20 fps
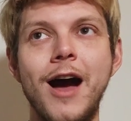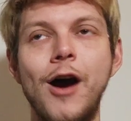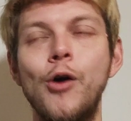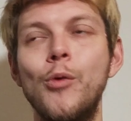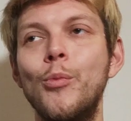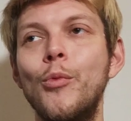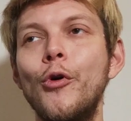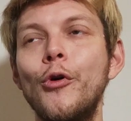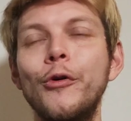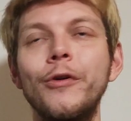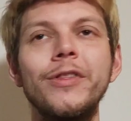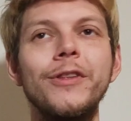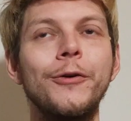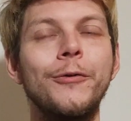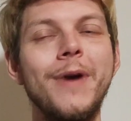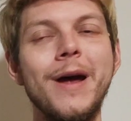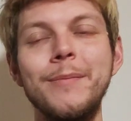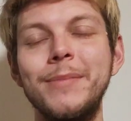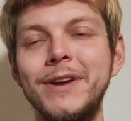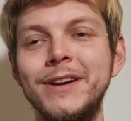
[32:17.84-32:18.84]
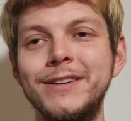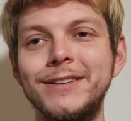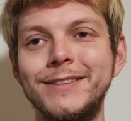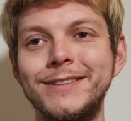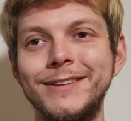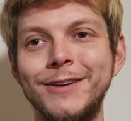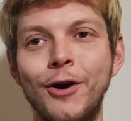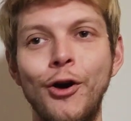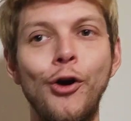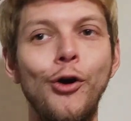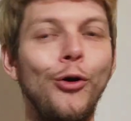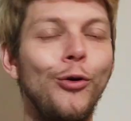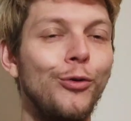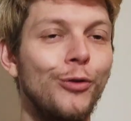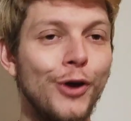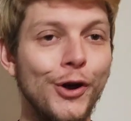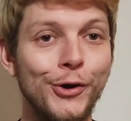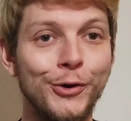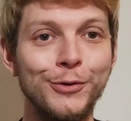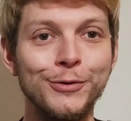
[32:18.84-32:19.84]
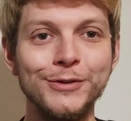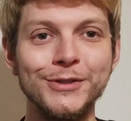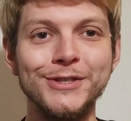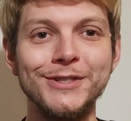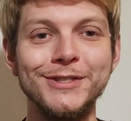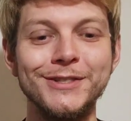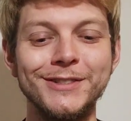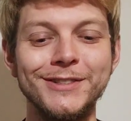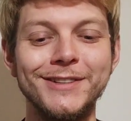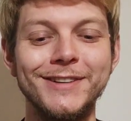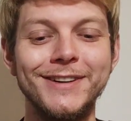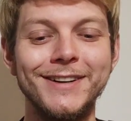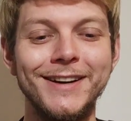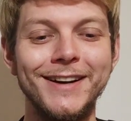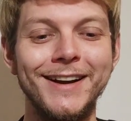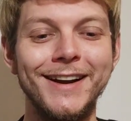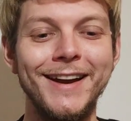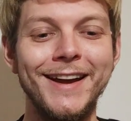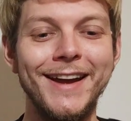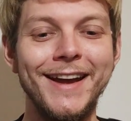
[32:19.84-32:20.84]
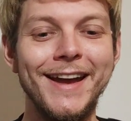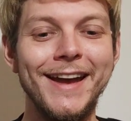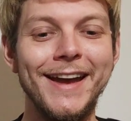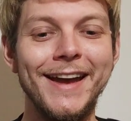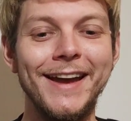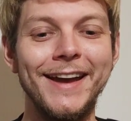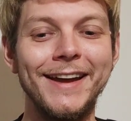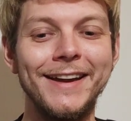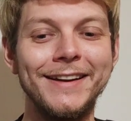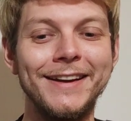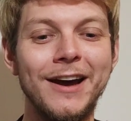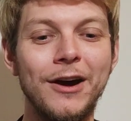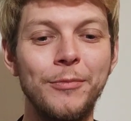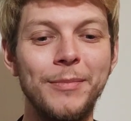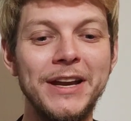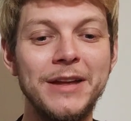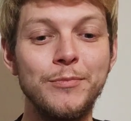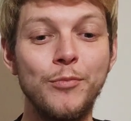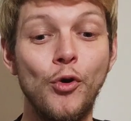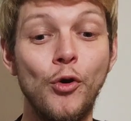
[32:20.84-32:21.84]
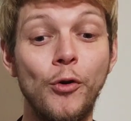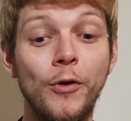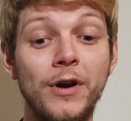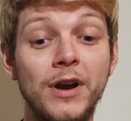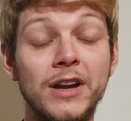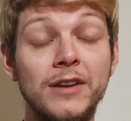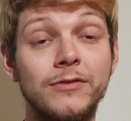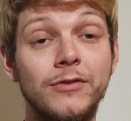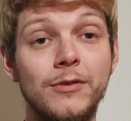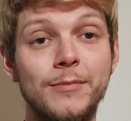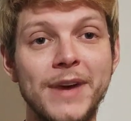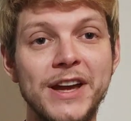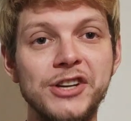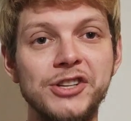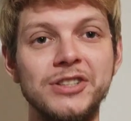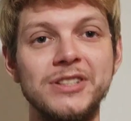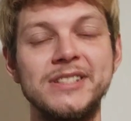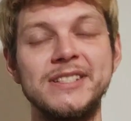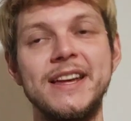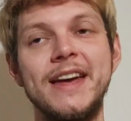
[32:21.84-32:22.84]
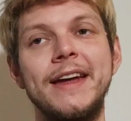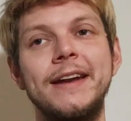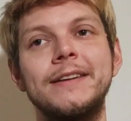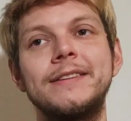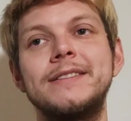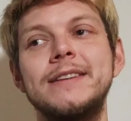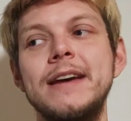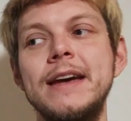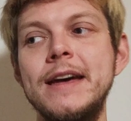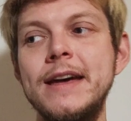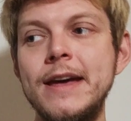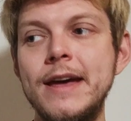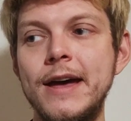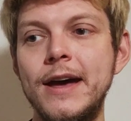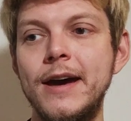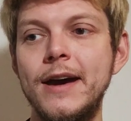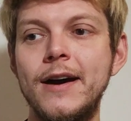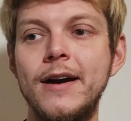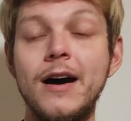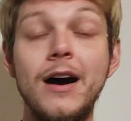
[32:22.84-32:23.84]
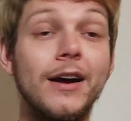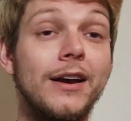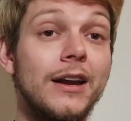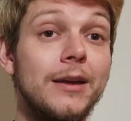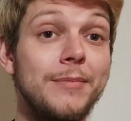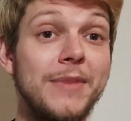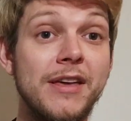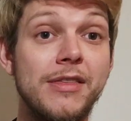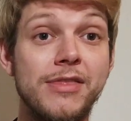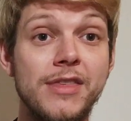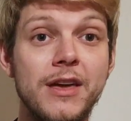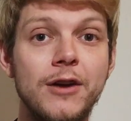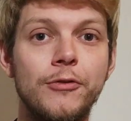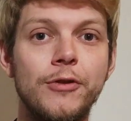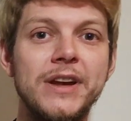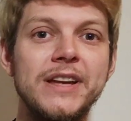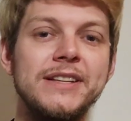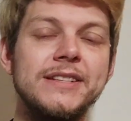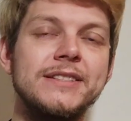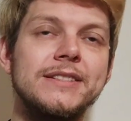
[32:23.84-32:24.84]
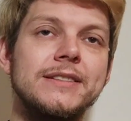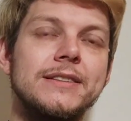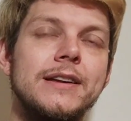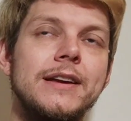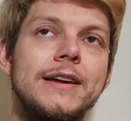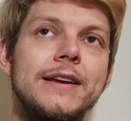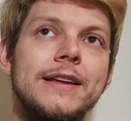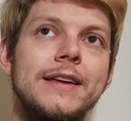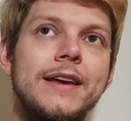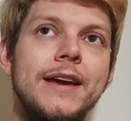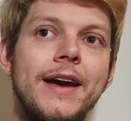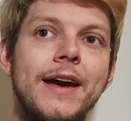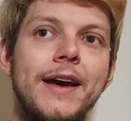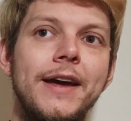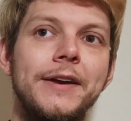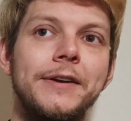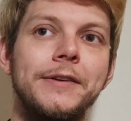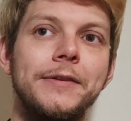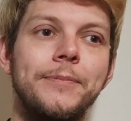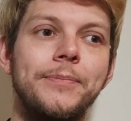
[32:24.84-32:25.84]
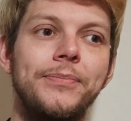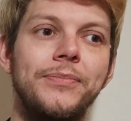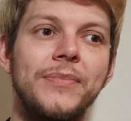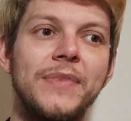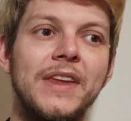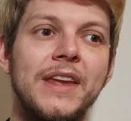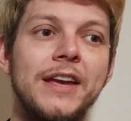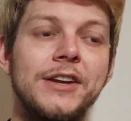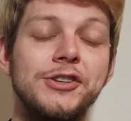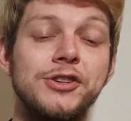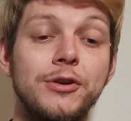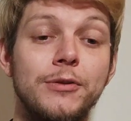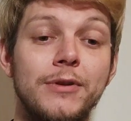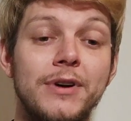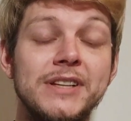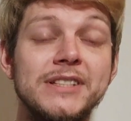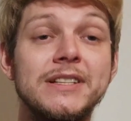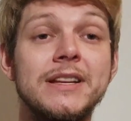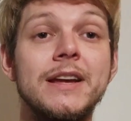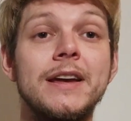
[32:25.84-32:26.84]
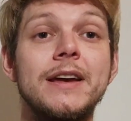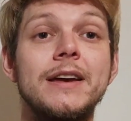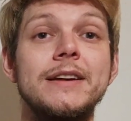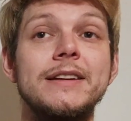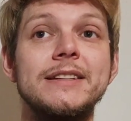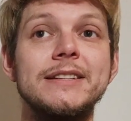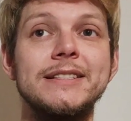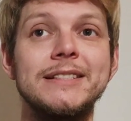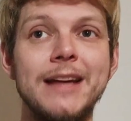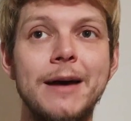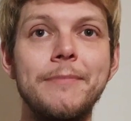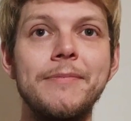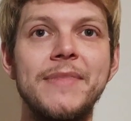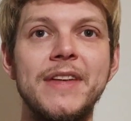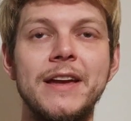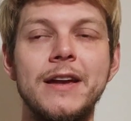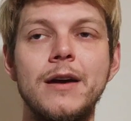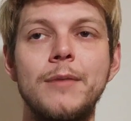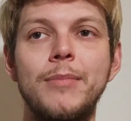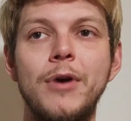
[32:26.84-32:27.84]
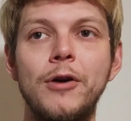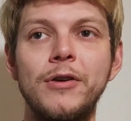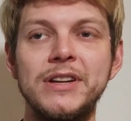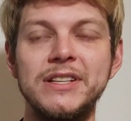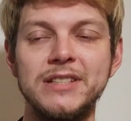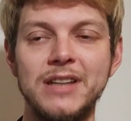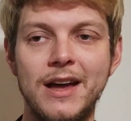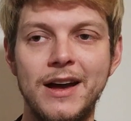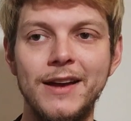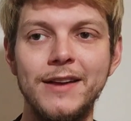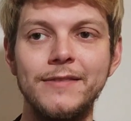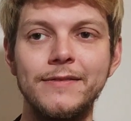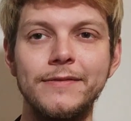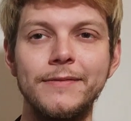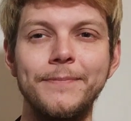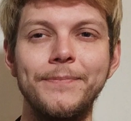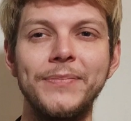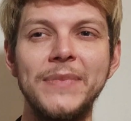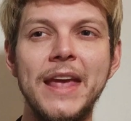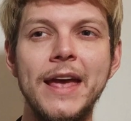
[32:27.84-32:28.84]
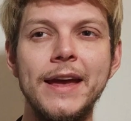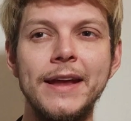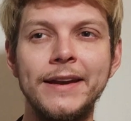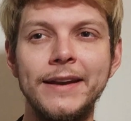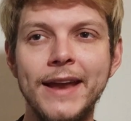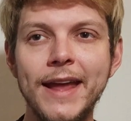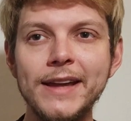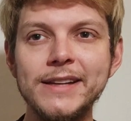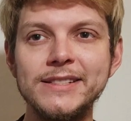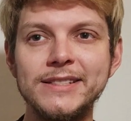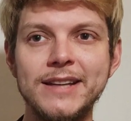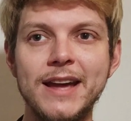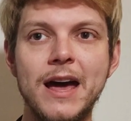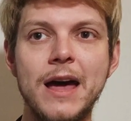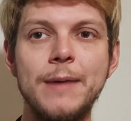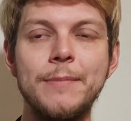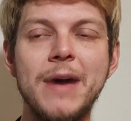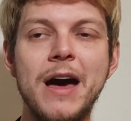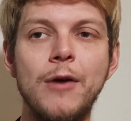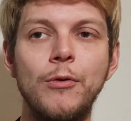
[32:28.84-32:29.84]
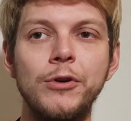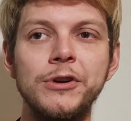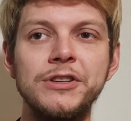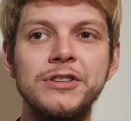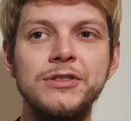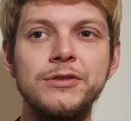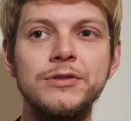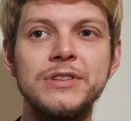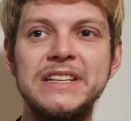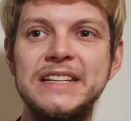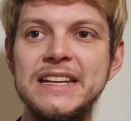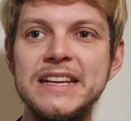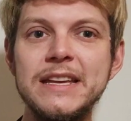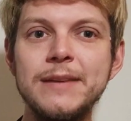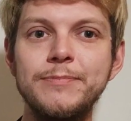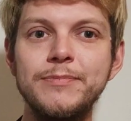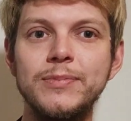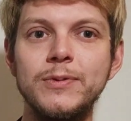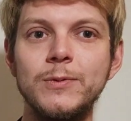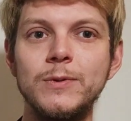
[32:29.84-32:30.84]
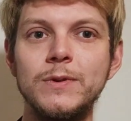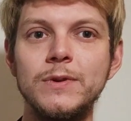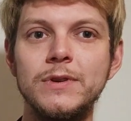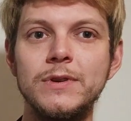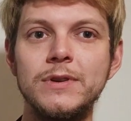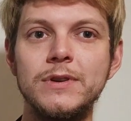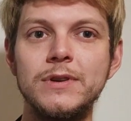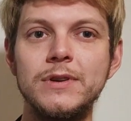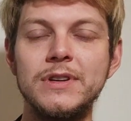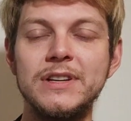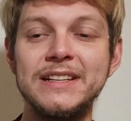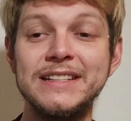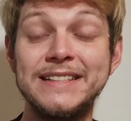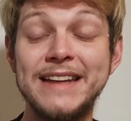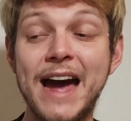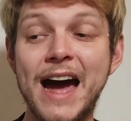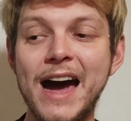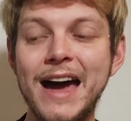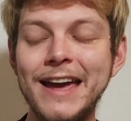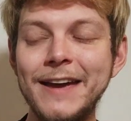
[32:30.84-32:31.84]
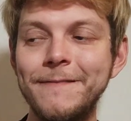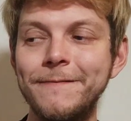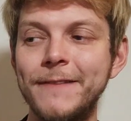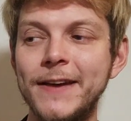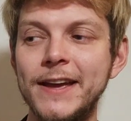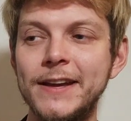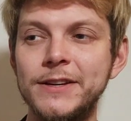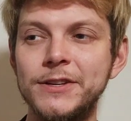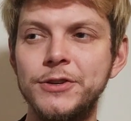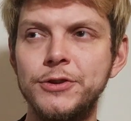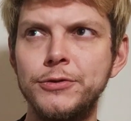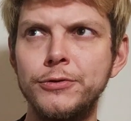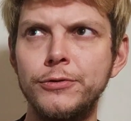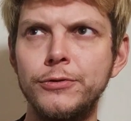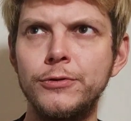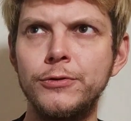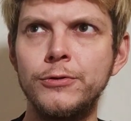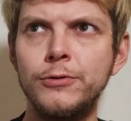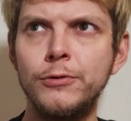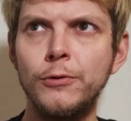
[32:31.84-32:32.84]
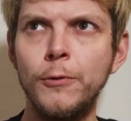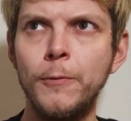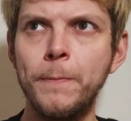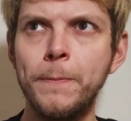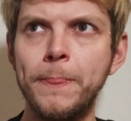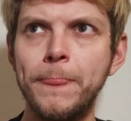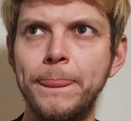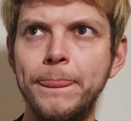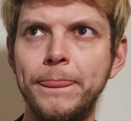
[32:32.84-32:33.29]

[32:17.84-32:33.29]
the rabbit hole goes, and how many more informations and academic theories can show us something about his life. Next time, I want to deep dive into